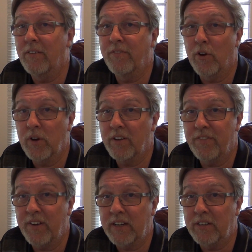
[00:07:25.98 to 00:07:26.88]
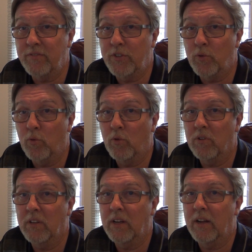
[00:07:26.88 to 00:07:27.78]
Very effective
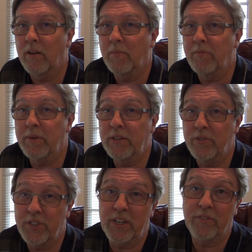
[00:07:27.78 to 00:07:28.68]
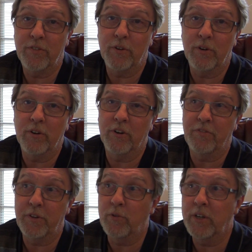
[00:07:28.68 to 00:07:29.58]
tool. I've been using it for a
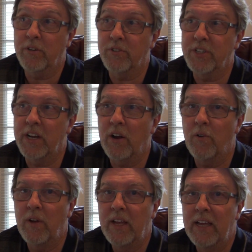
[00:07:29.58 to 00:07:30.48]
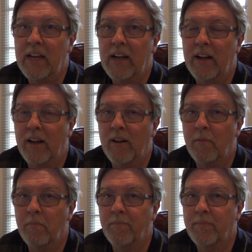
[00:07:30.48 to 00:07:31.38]
few years now,
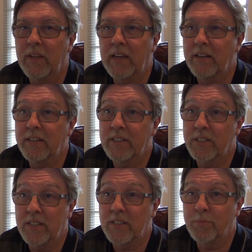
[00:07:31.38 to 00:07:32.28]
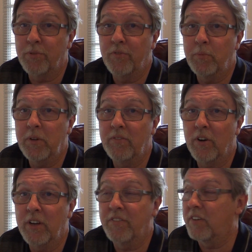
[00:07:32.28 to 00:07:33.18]
and it's proved to be
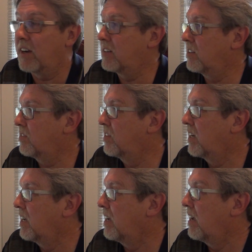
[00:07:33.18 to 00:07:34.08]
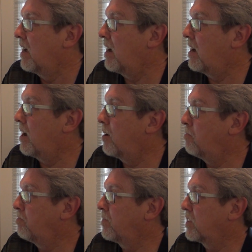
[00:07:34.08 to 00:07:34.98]
very effective.
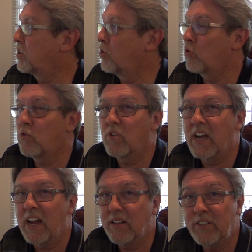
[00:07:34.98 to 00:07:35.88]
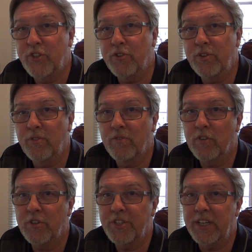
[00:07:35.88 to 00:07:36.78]
The local college or
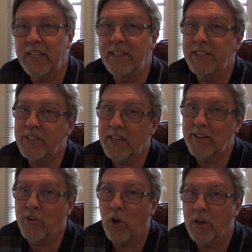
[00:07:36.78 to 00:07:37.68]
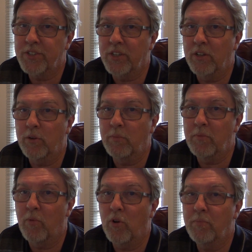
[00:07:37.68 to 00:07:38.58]
university, these tend to cost a little
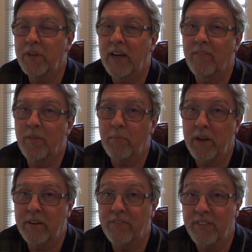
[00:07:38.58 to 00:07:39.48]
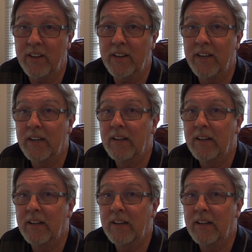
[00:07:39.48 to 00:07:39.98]
bit more, but you have the benefit,